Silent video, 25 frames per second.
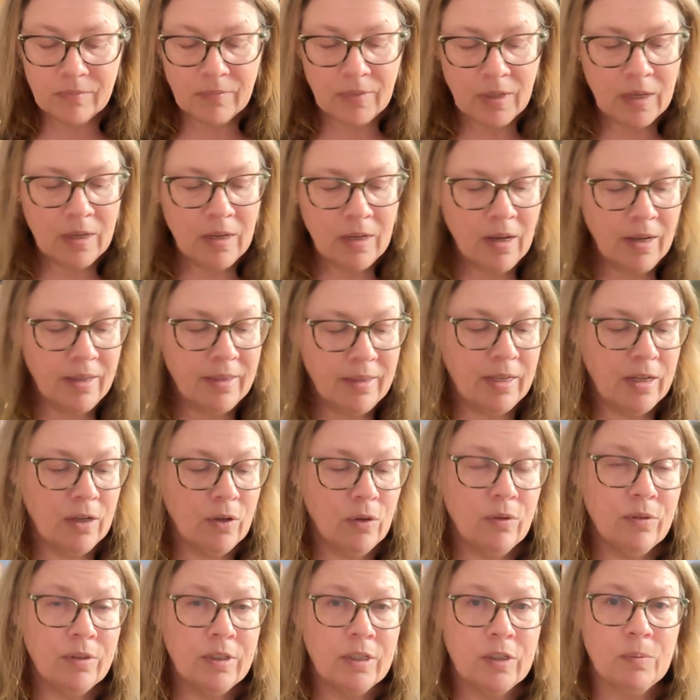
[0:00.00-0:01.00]
I think
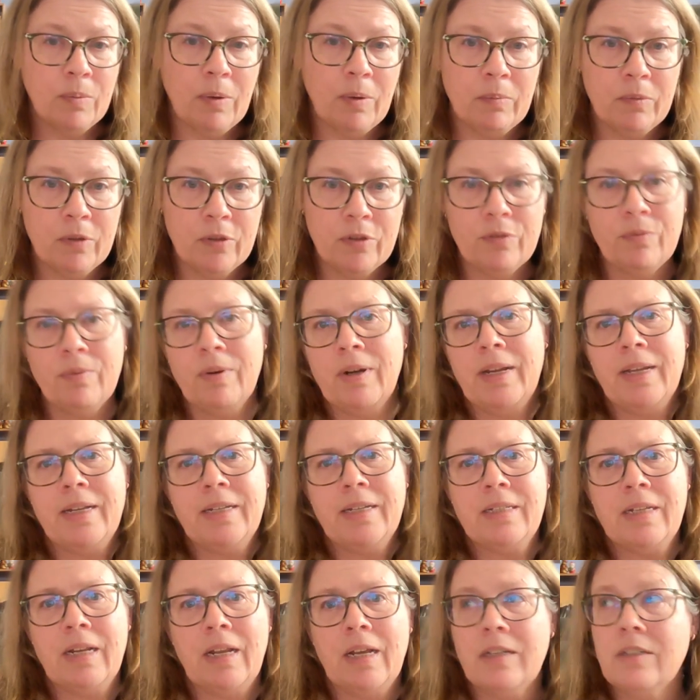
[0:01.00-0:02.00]
this one was
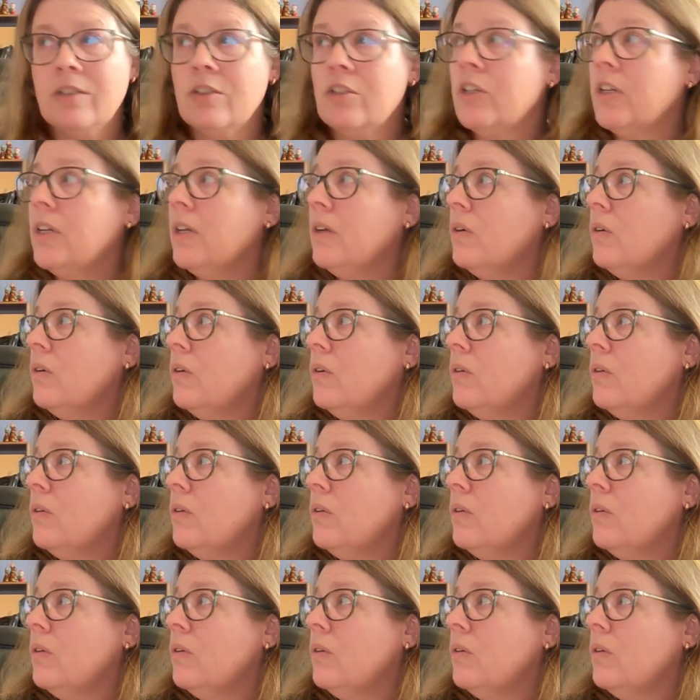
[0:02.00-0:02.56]
released last year.